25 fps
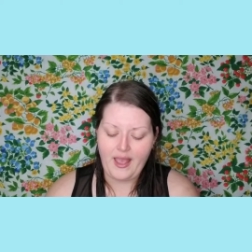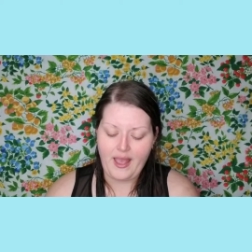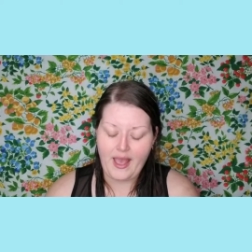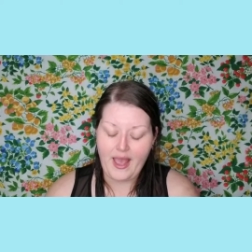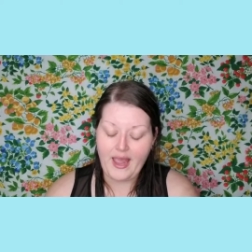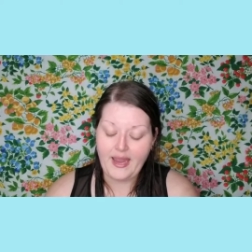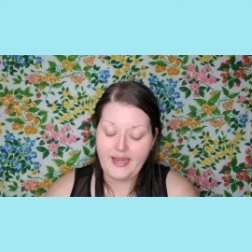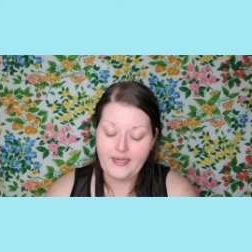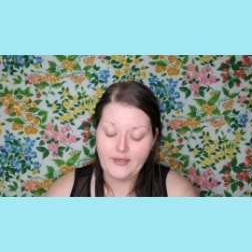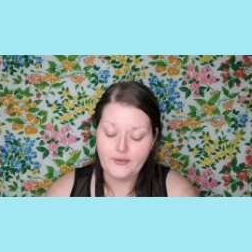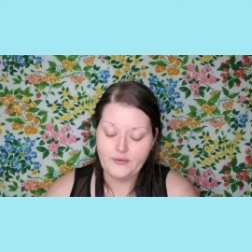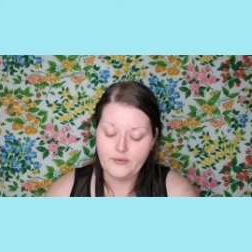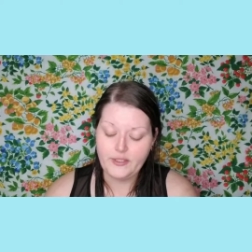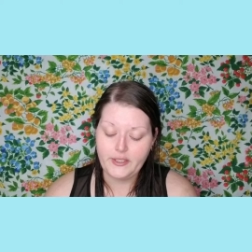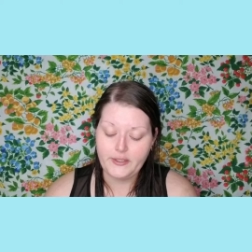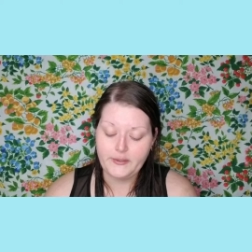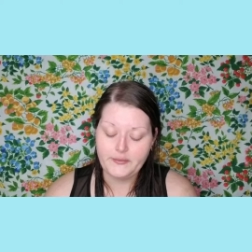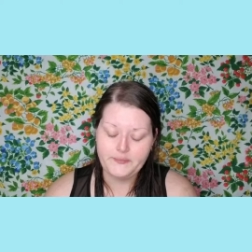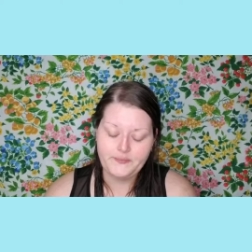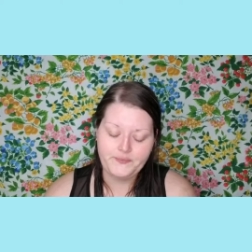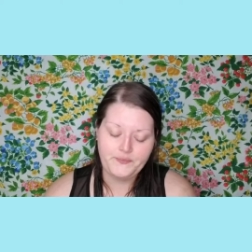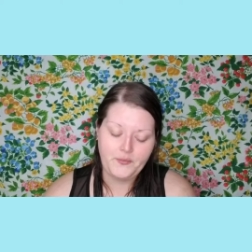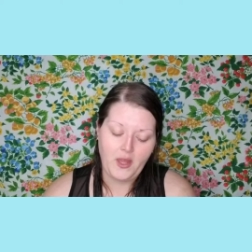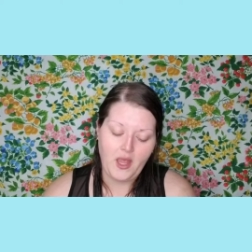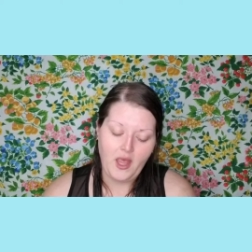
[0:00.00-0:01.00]
I don't know.
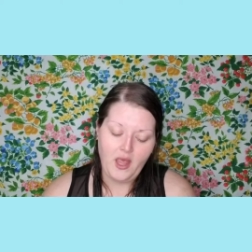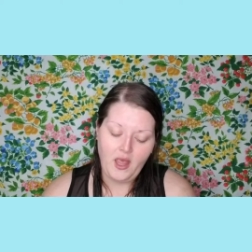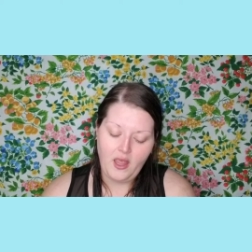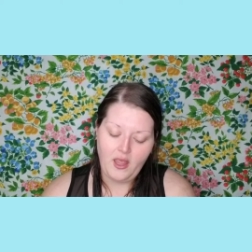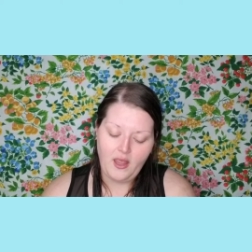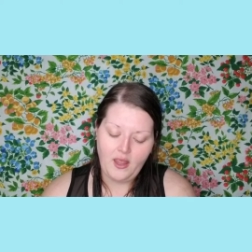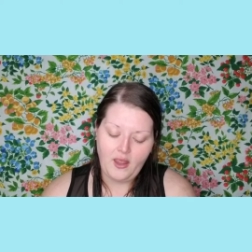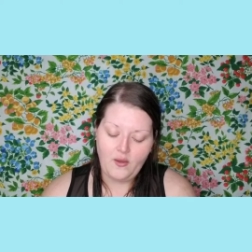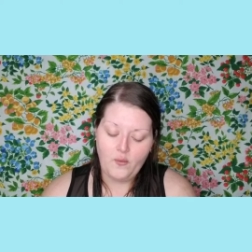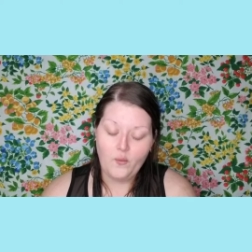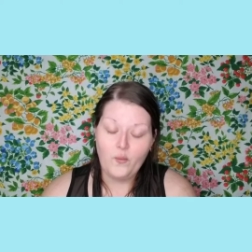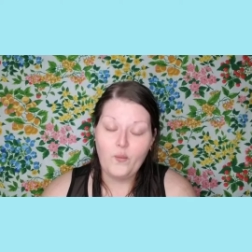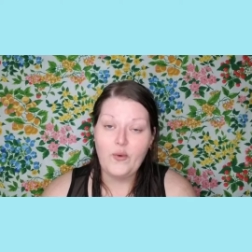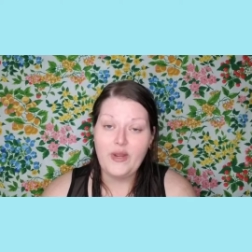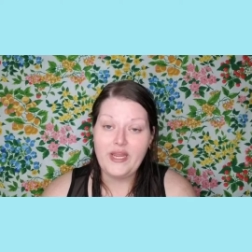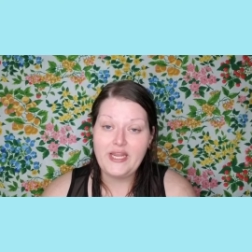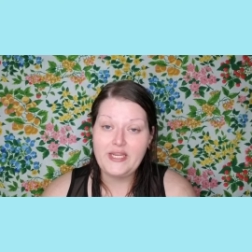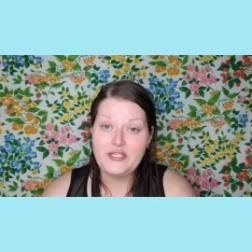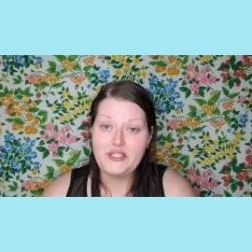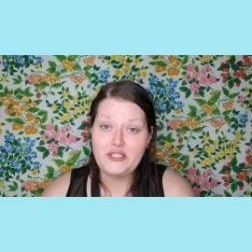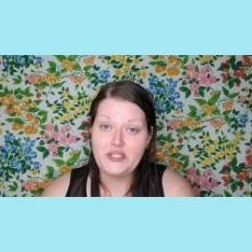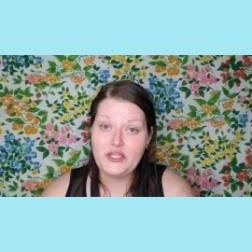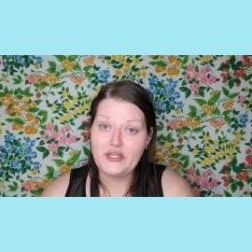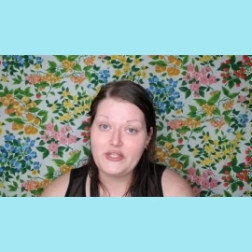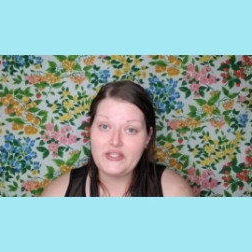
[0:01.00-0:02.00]
We
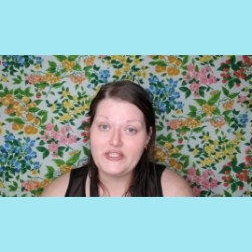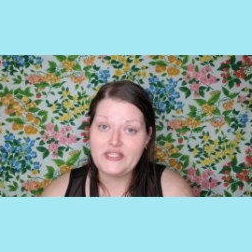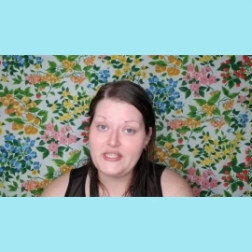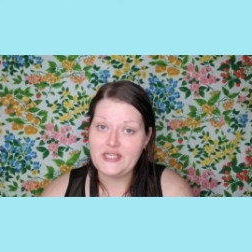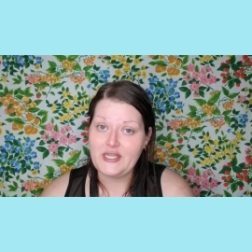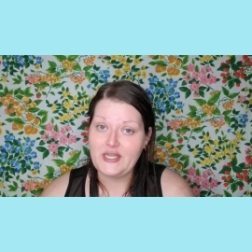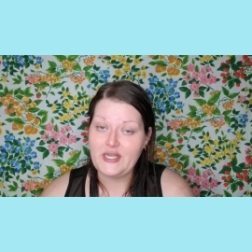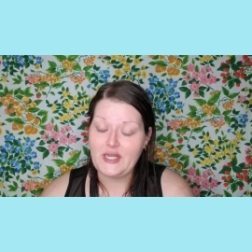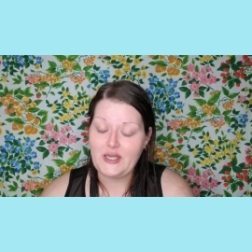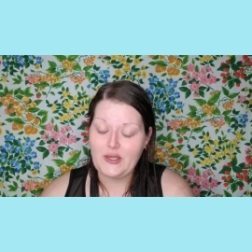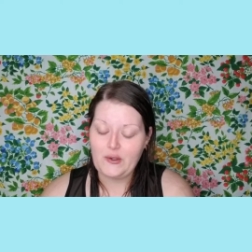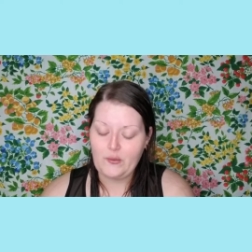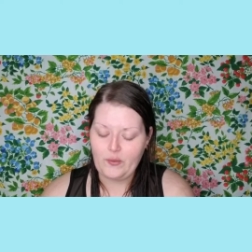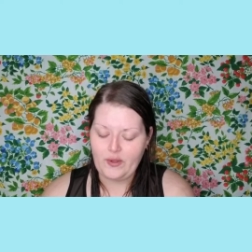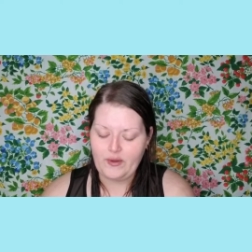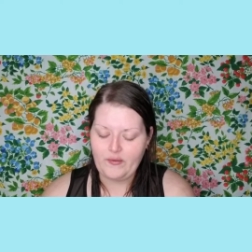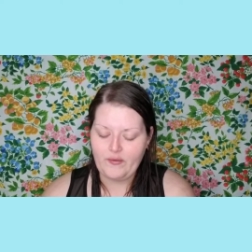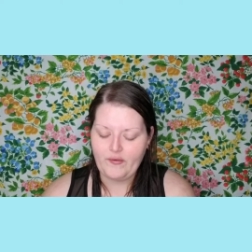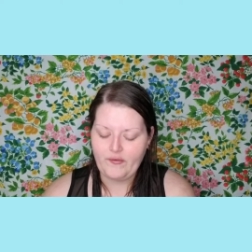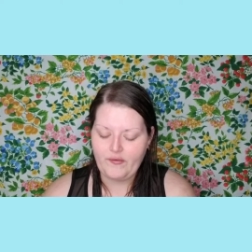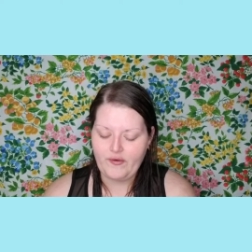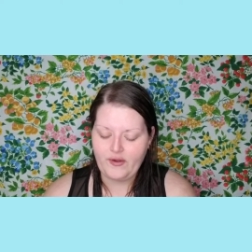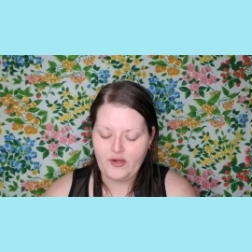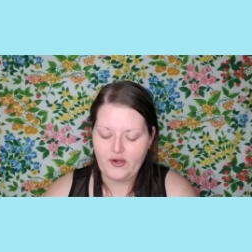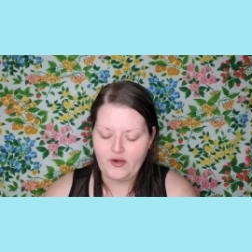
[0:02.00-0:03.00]
shall see. We will
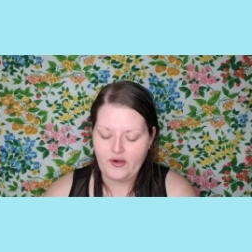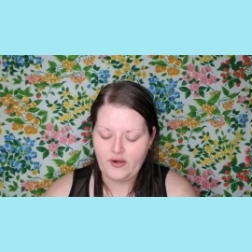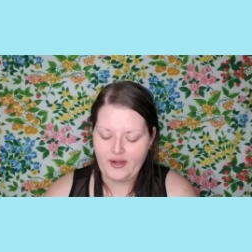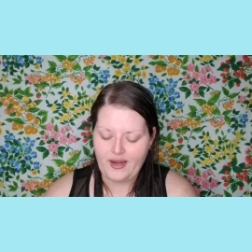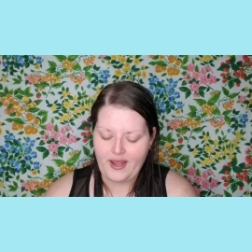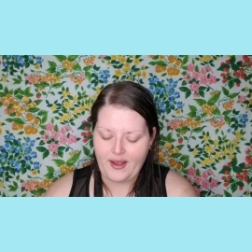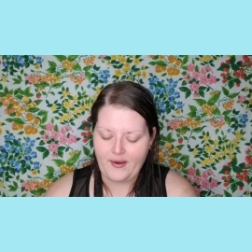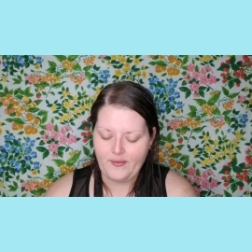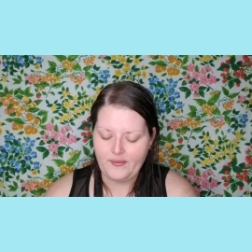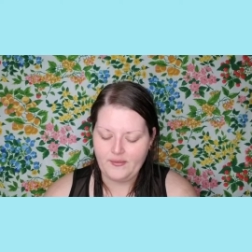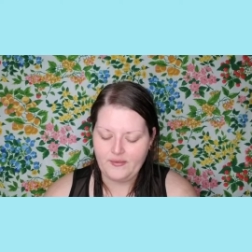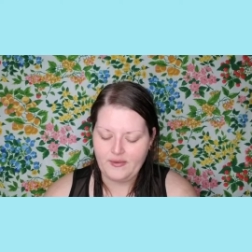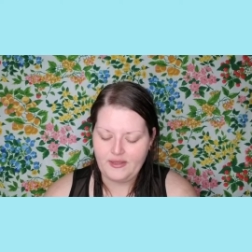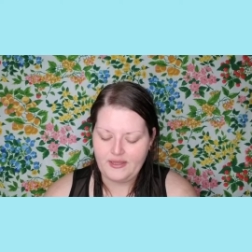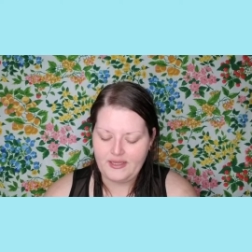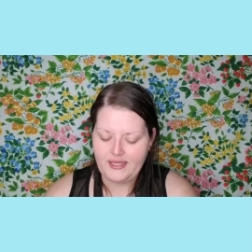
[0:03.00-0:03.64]
figure it out.